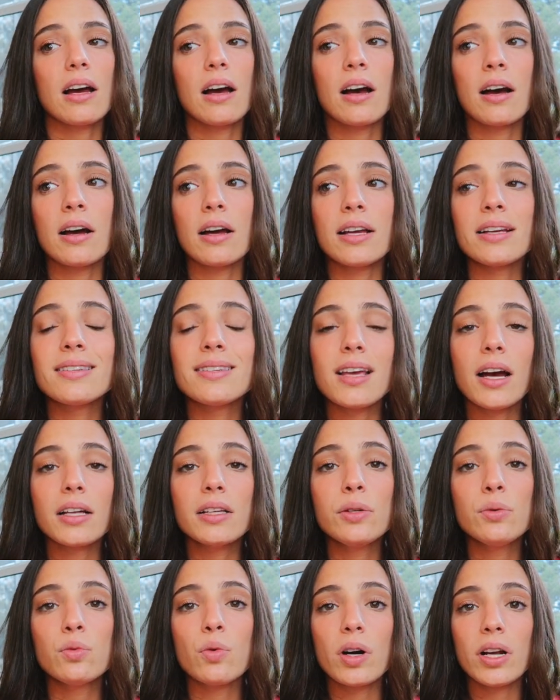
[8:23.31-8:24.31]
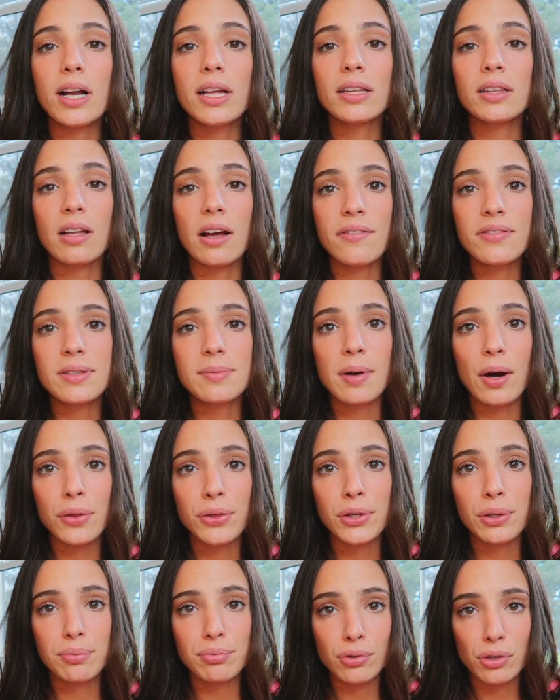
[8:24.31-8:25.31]
exactly what I loved about
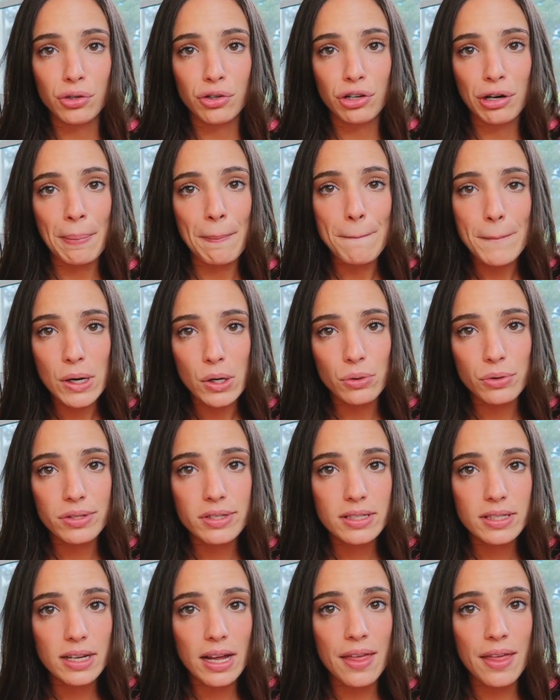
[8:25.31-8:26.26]
their program most,